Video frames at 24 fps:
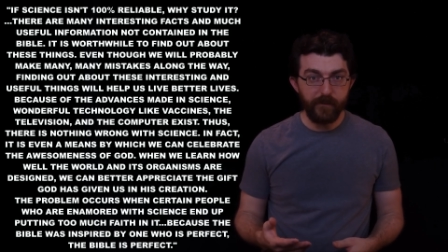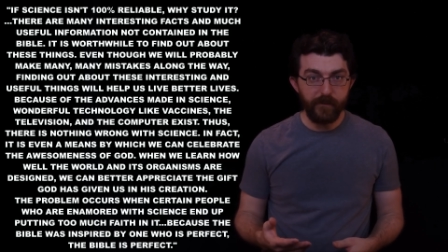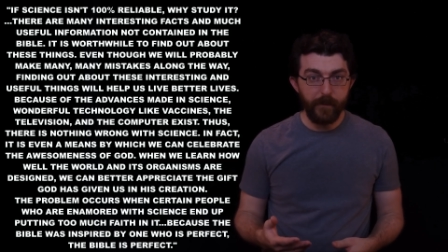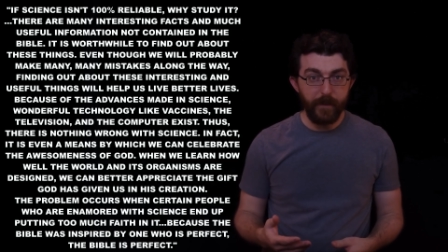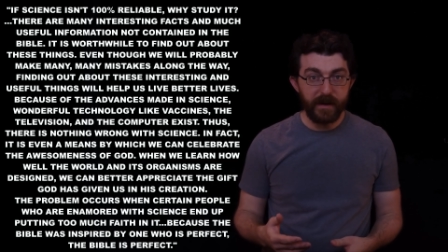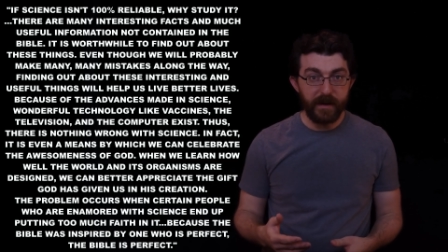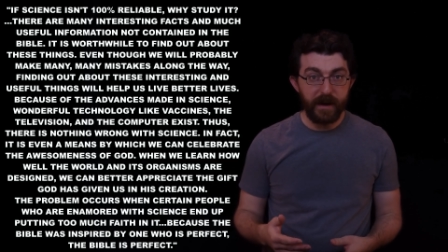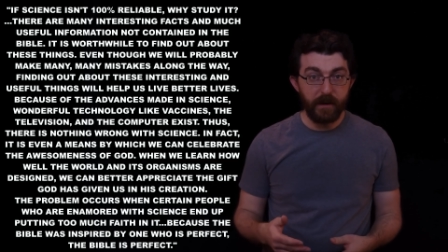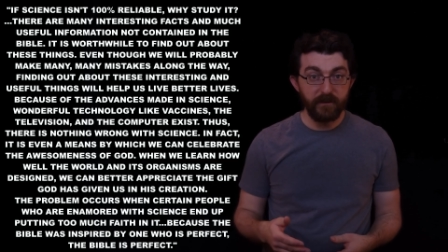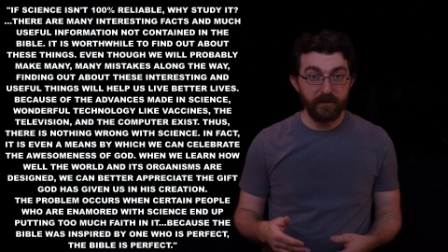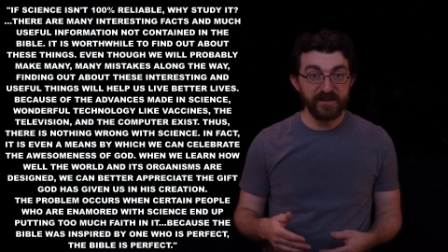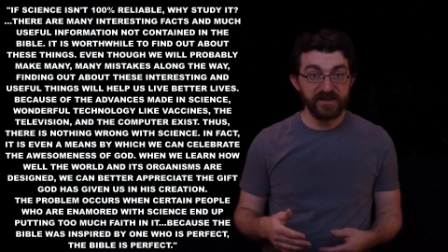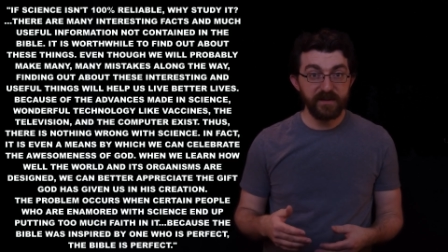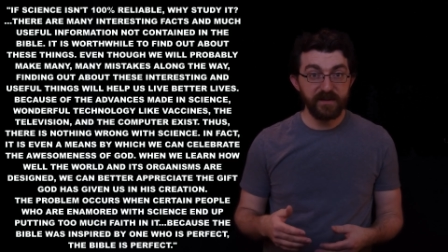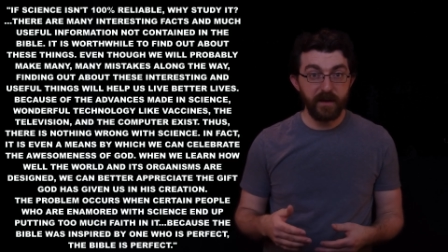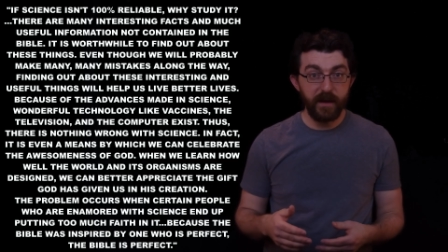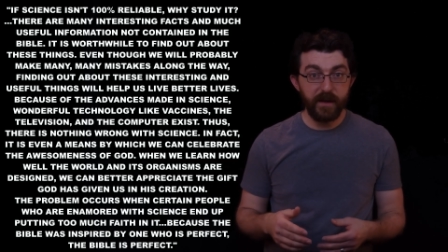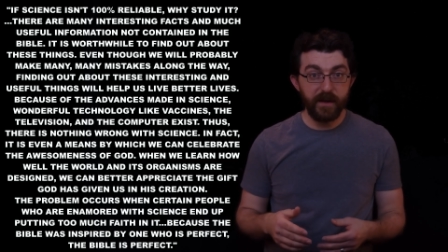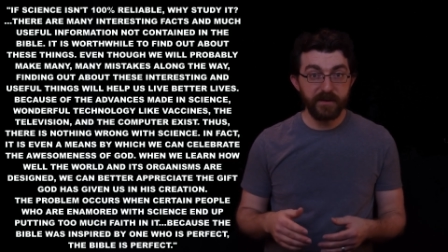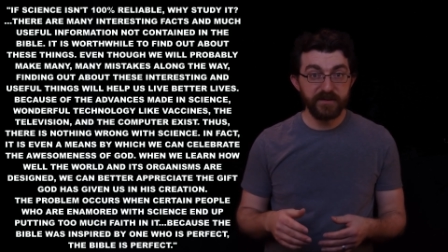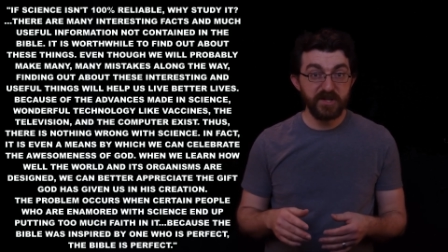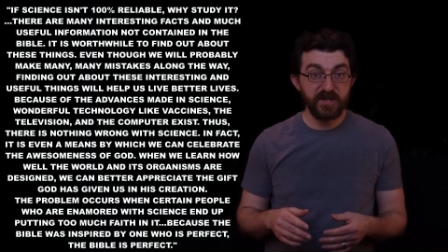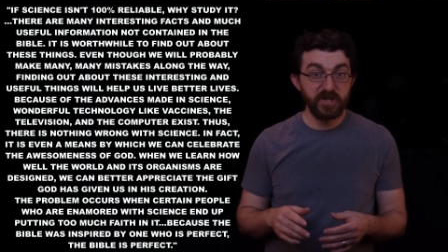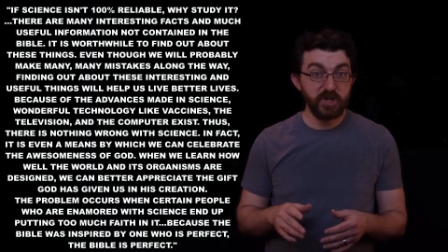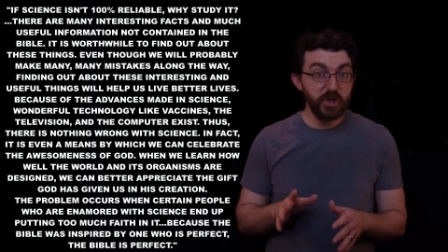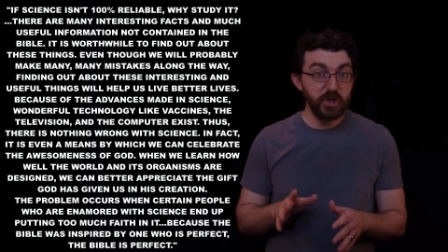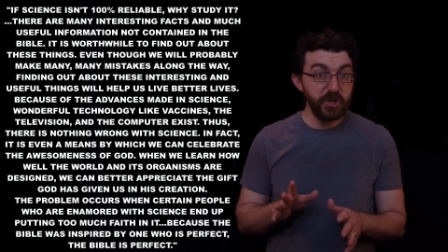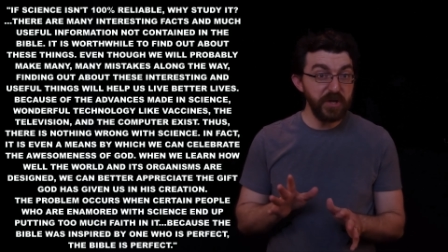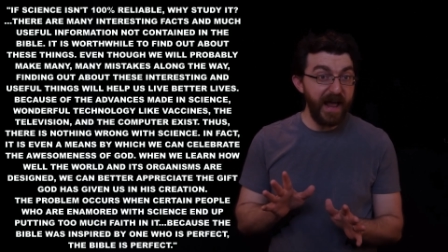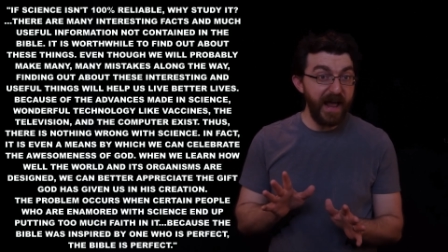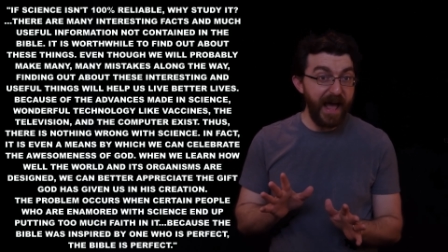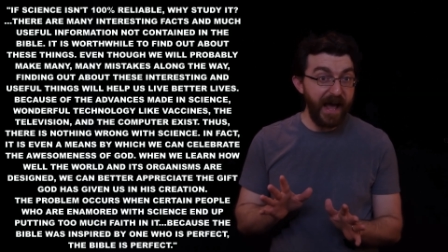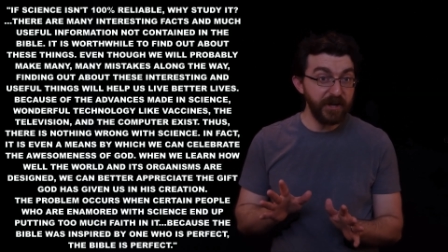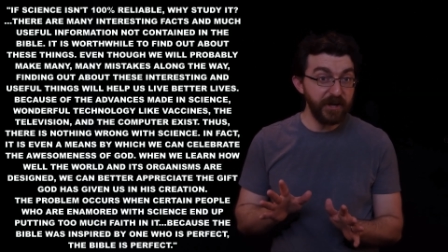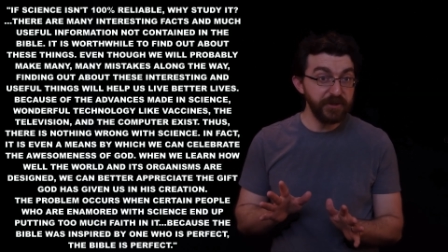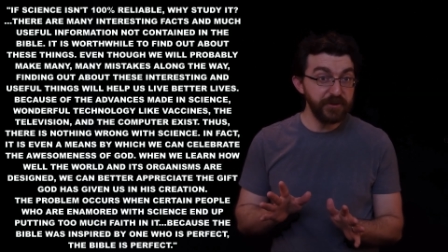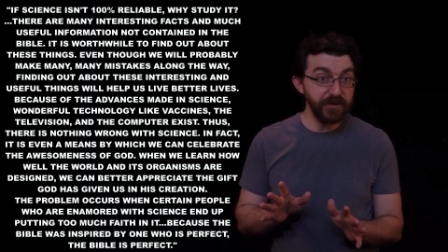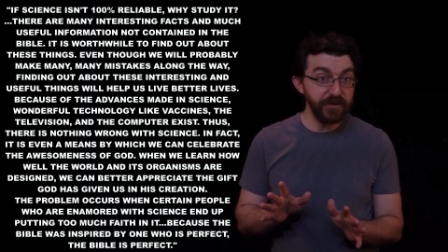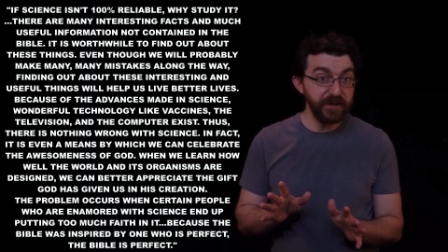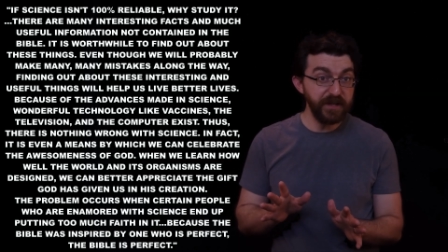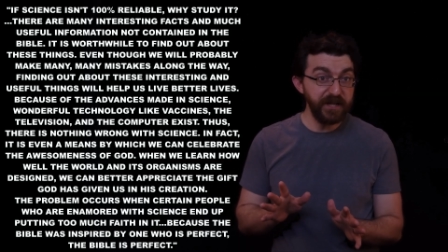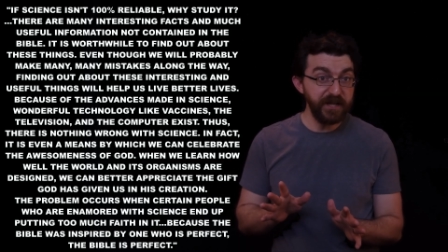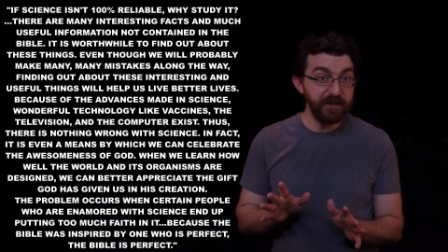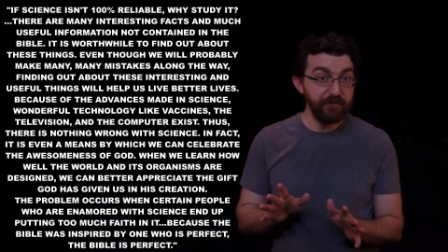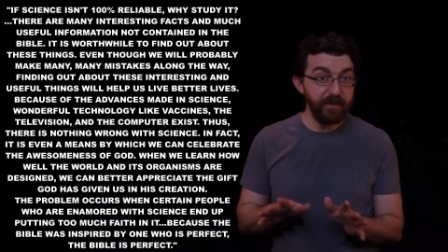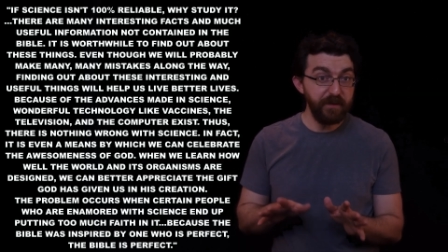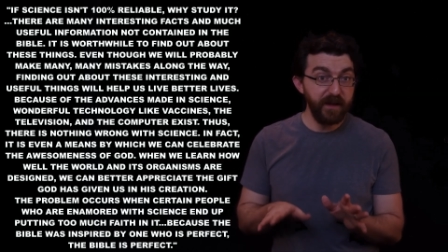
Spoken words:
about how science is good, actually,